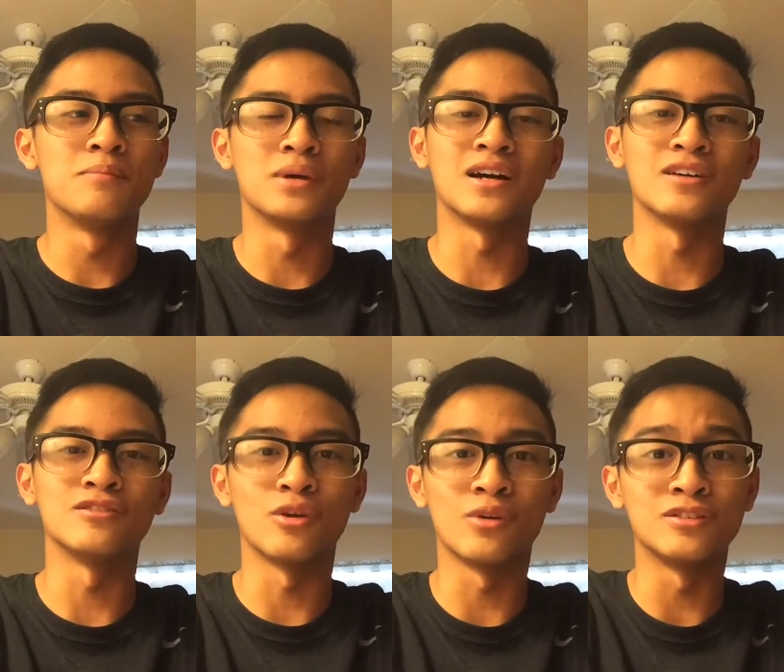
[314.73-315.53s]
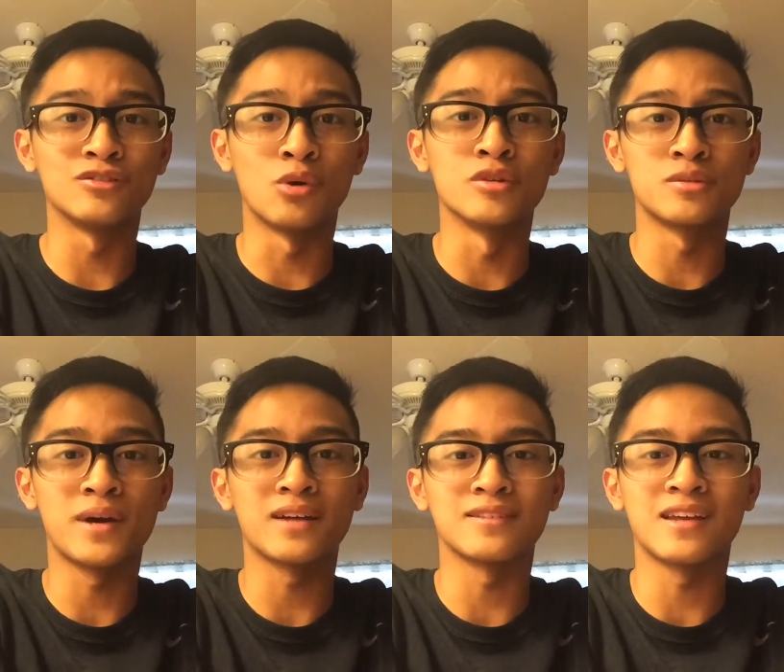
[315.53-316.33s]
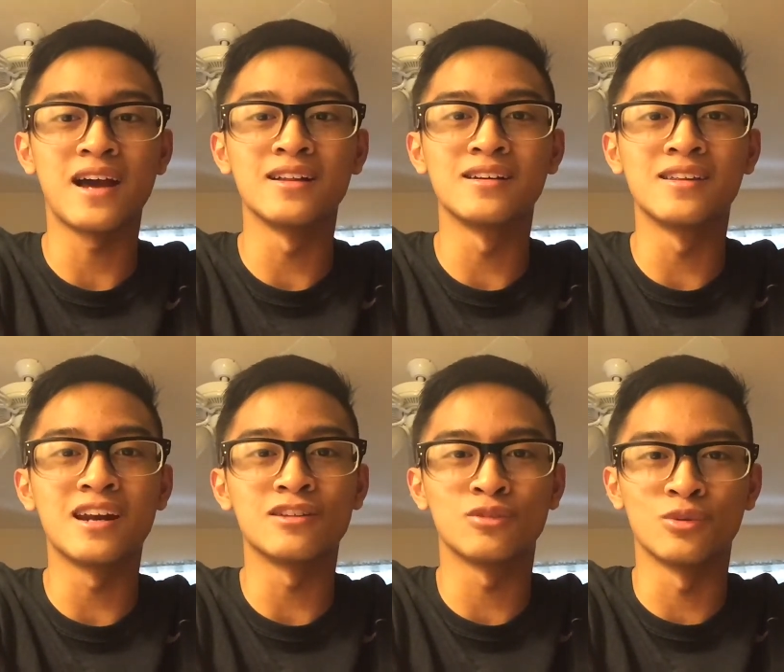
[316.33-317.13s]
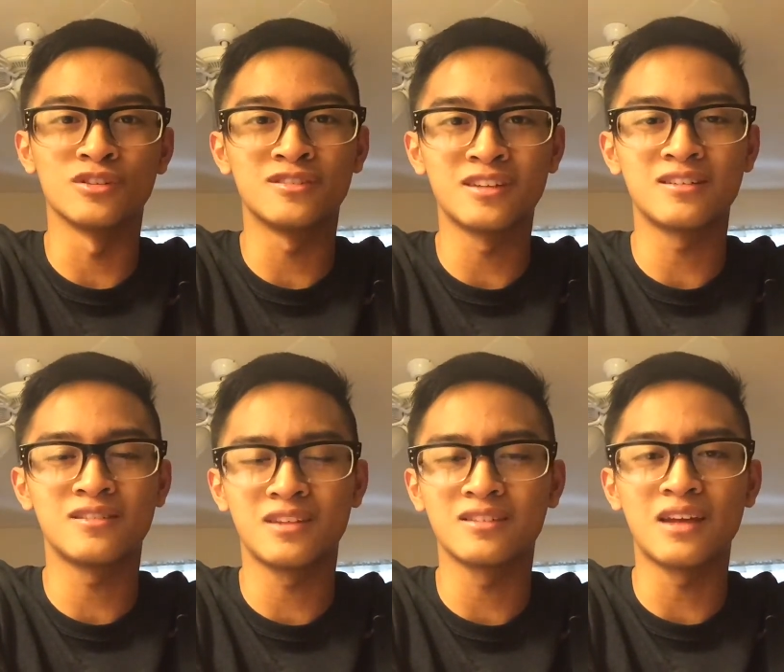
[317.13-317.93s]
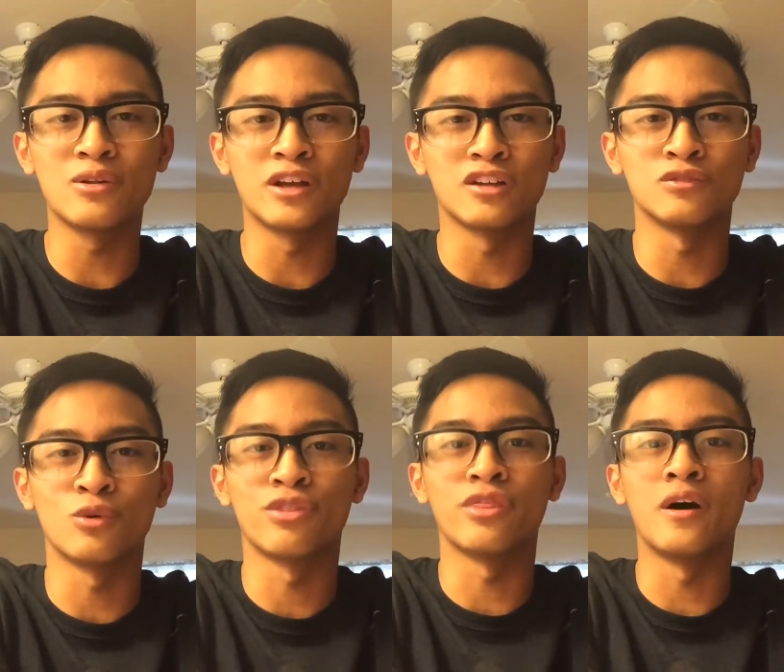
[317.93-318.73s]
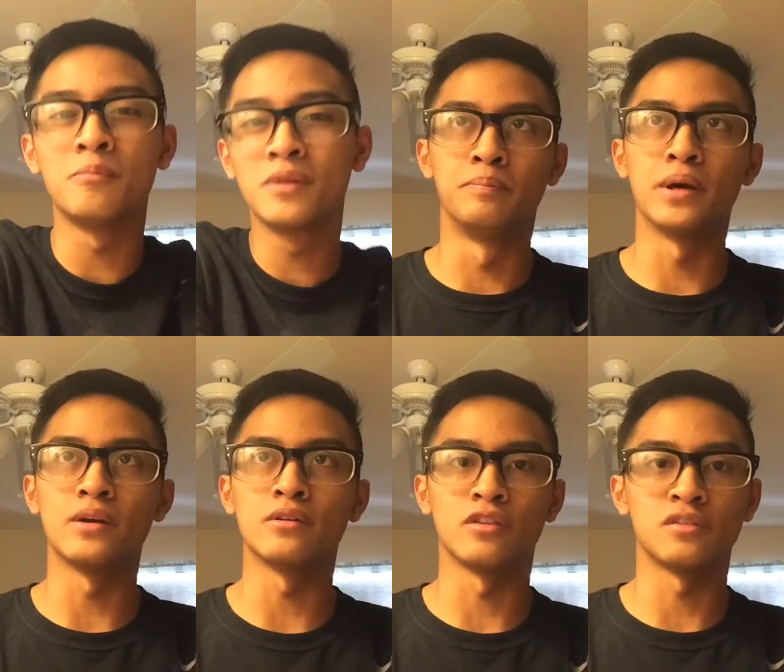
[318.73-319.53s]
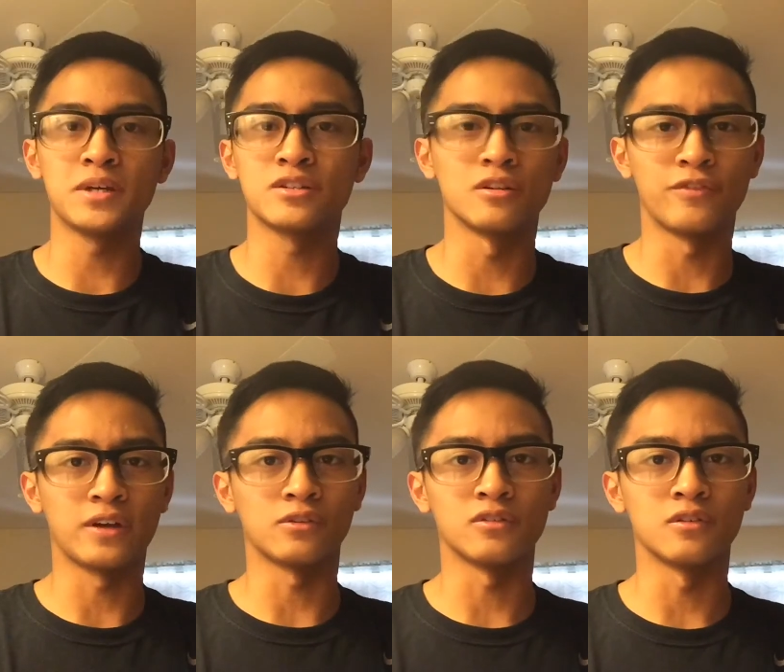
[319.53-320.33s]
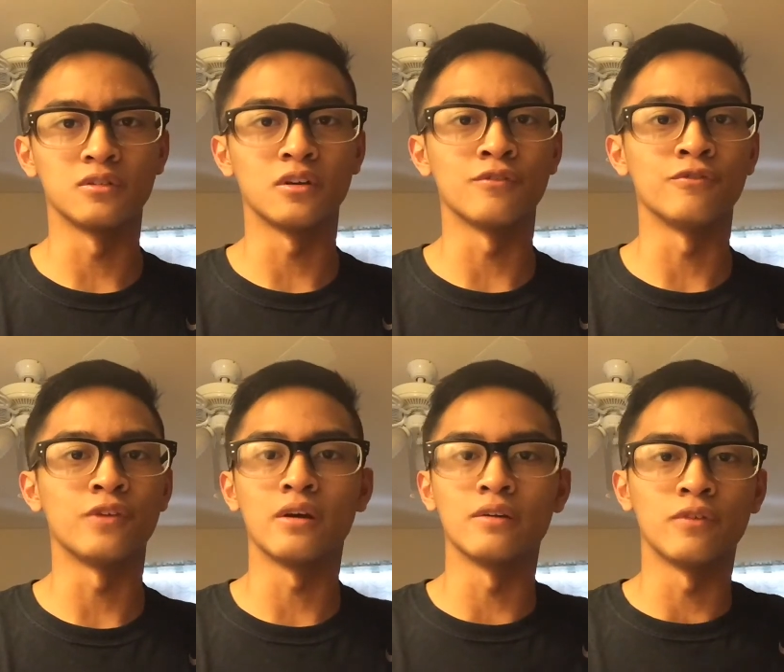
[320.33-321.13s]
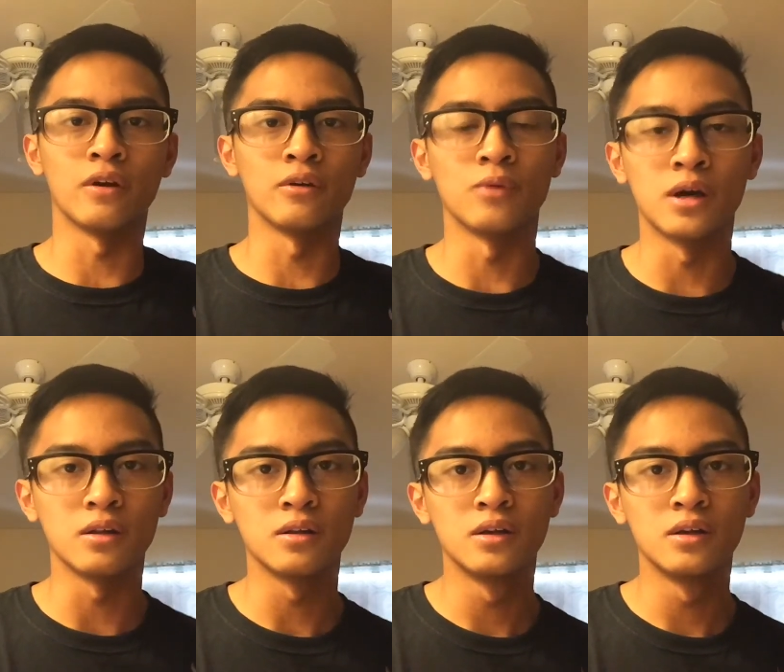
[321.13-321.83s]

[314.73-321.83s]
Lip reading: Because there is so much practicality that it sort of sticks out like a sore thumb. But the special effects are still done very, very well.